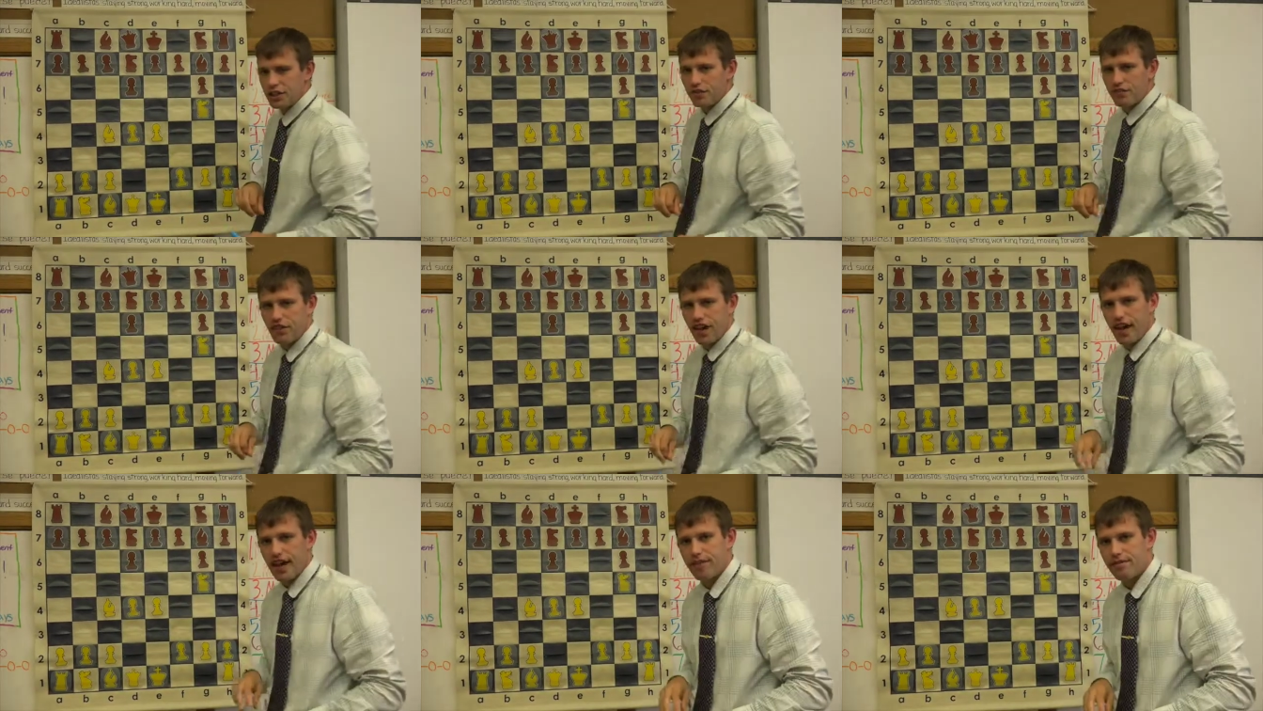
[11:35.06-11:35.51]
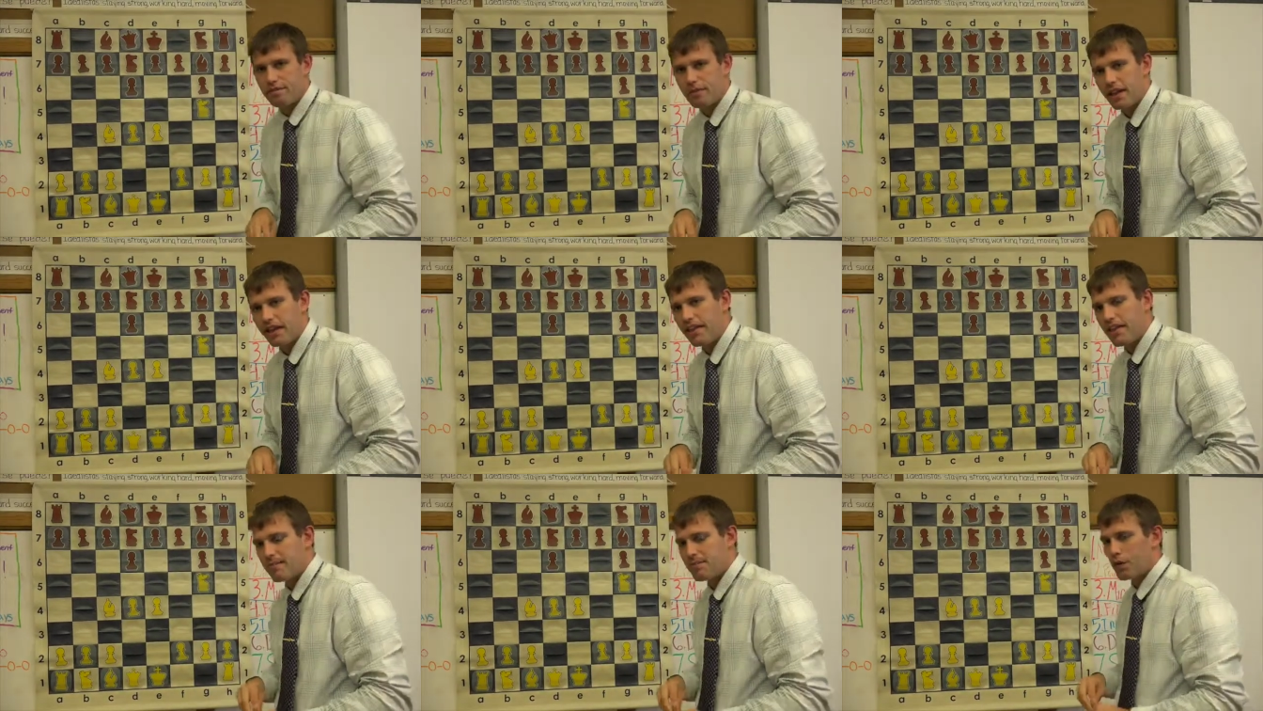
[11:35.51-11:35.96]
g5.
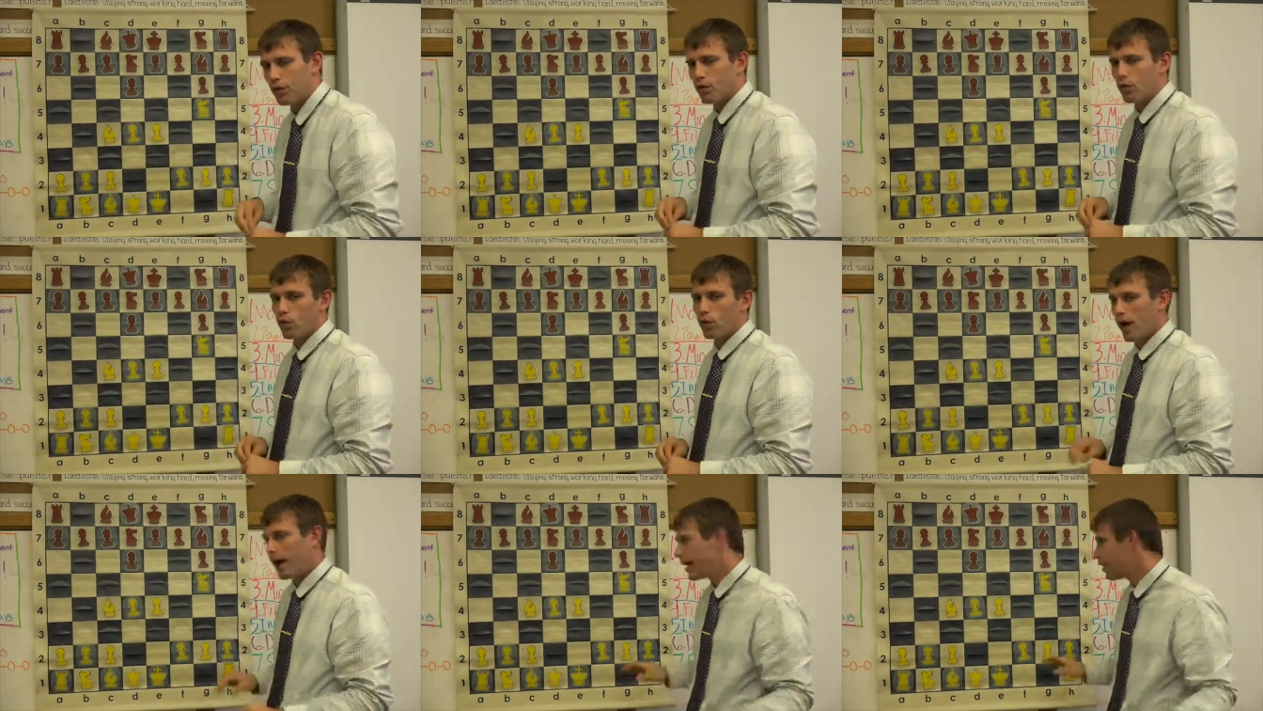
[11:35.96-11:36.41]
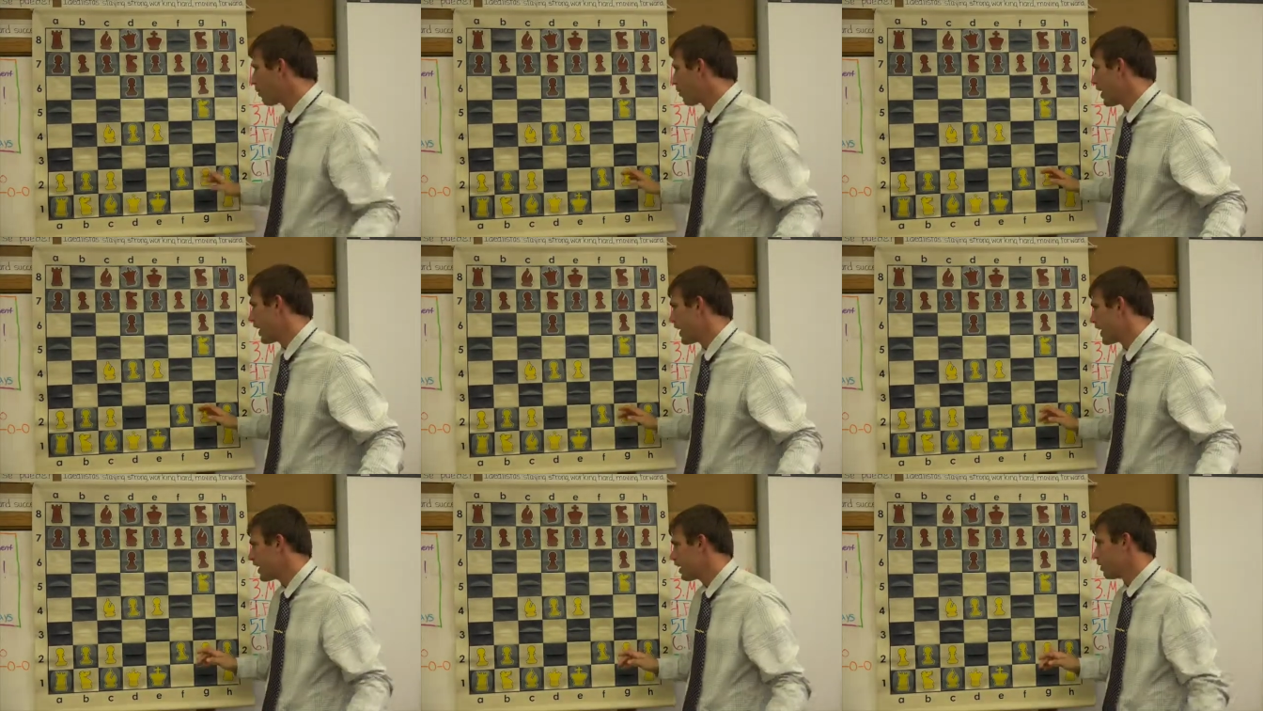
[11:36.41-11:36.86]
Play that move right
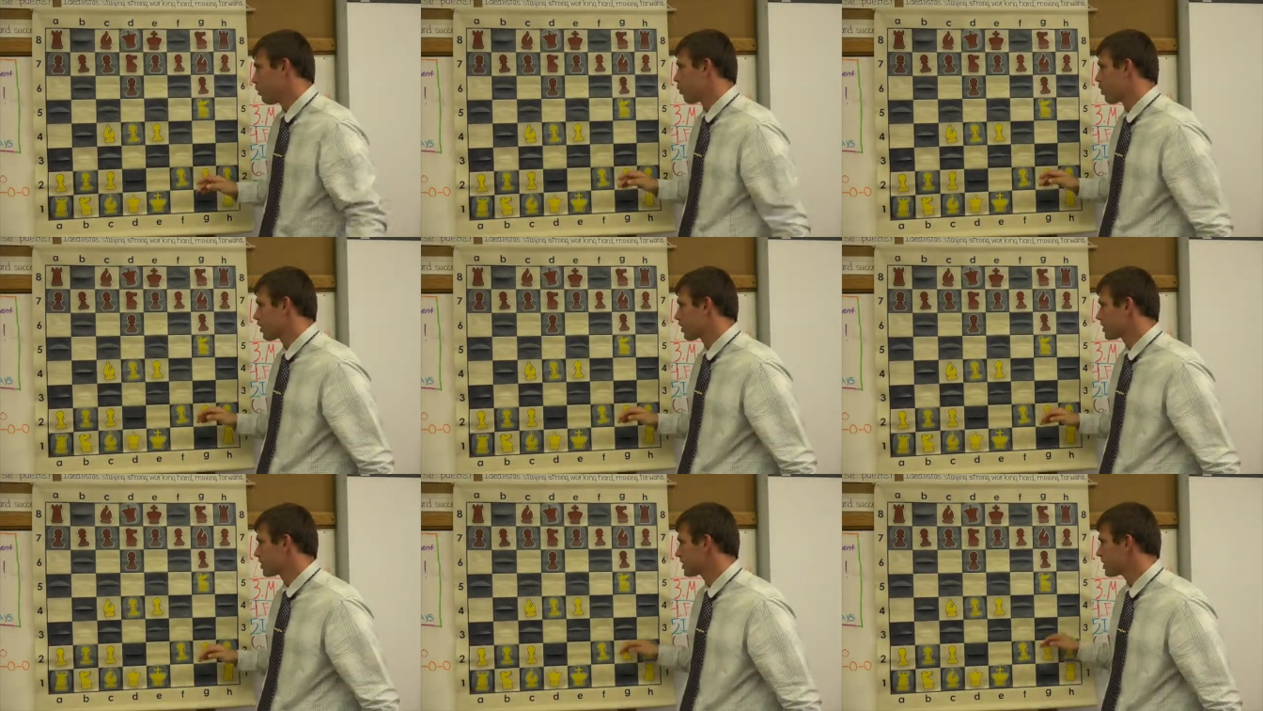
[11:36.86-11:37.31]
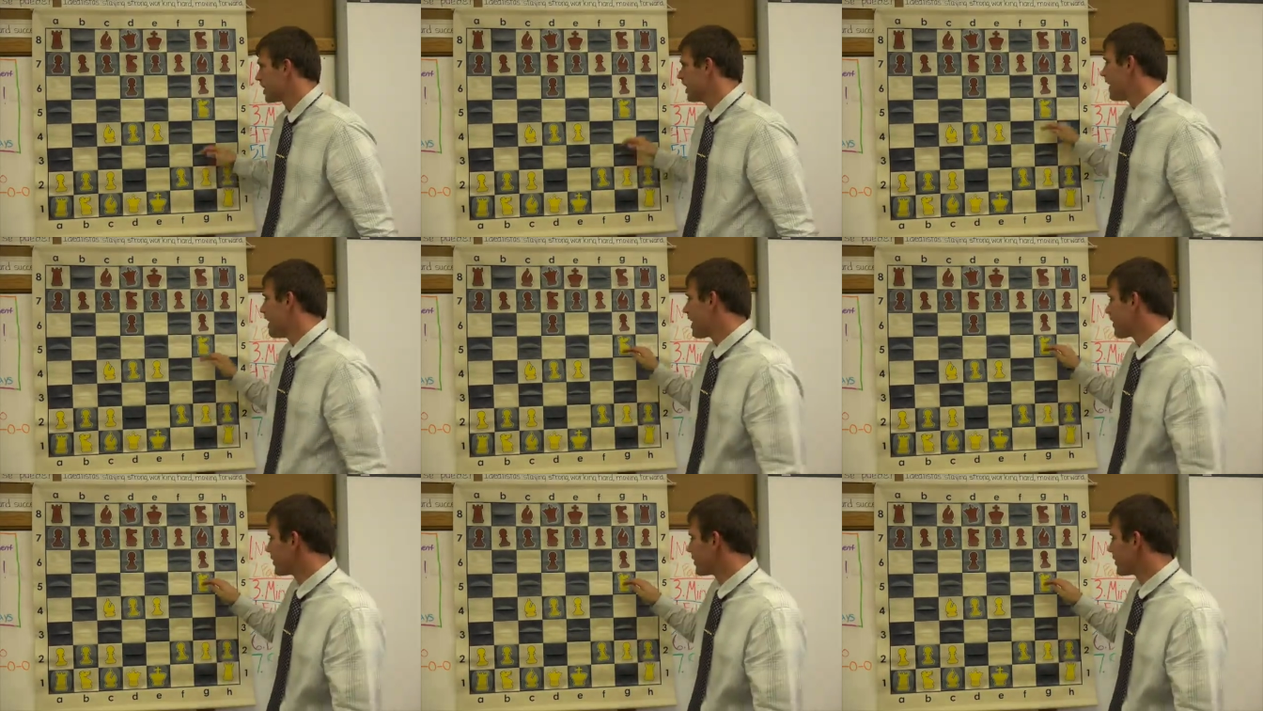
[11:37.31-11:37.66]
away. It works.